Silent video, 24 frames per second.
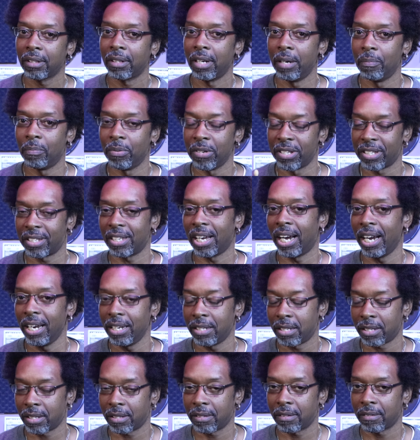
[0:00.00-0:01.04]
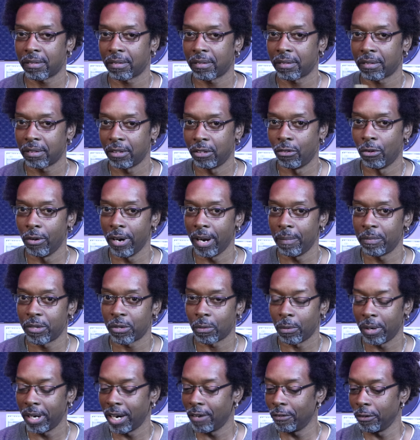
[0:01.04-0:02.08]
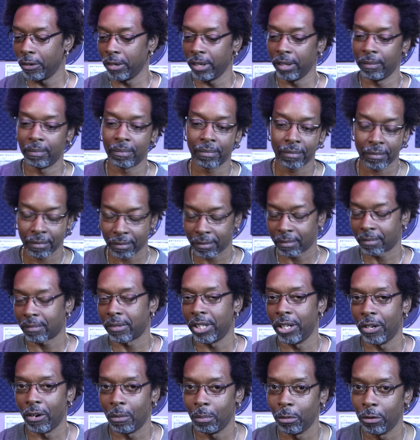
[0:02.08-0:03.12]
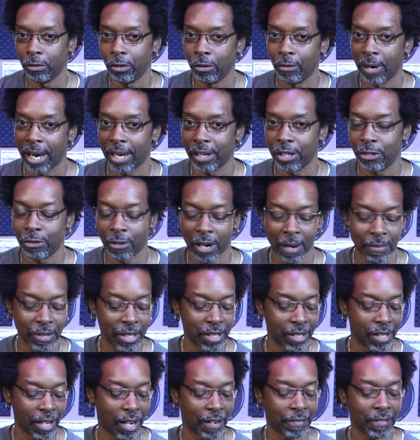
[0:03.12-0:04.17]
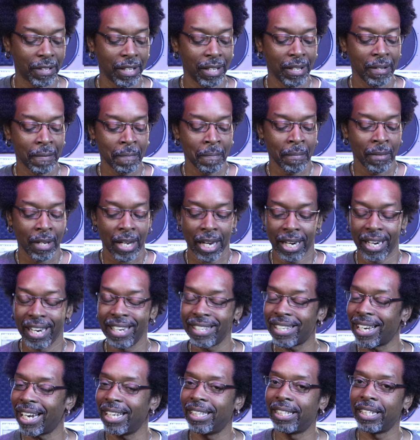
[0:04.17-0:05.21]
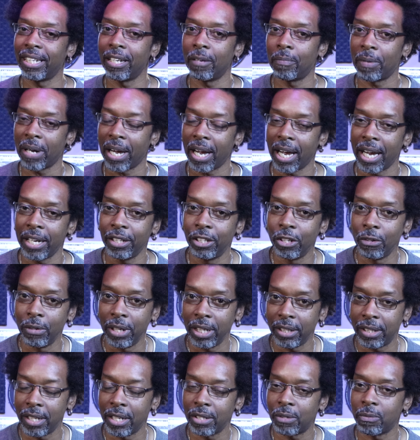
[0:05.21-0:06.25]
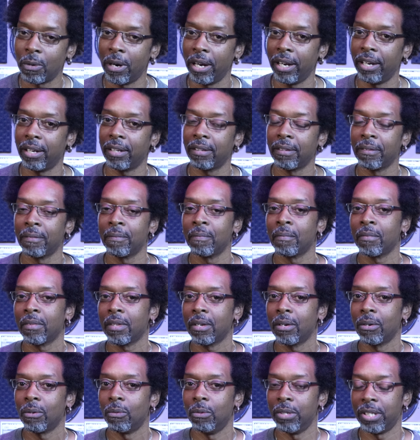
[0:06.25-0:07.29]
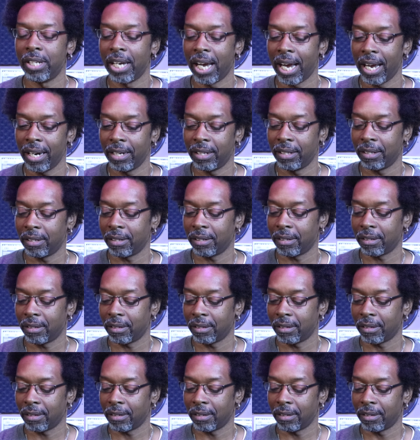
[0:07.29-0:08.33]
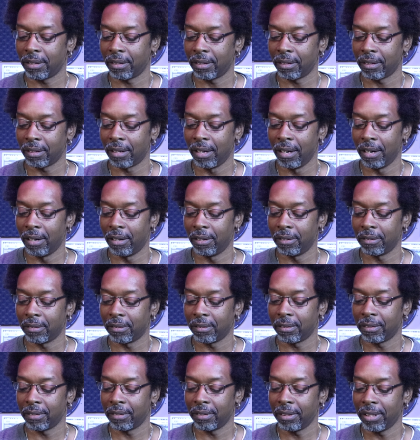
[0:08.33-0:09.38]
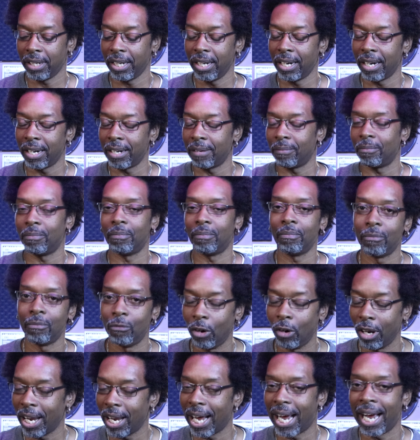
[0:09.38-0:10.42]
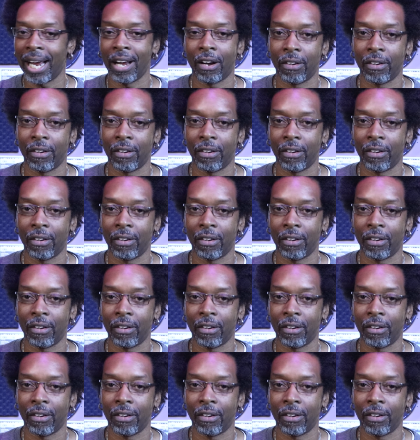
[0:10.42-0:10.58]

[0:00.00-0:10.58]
and precise grips whenever he, you know, moved around the drums and stuff. And his idea behind doing it this way was that, you know, he didn't rely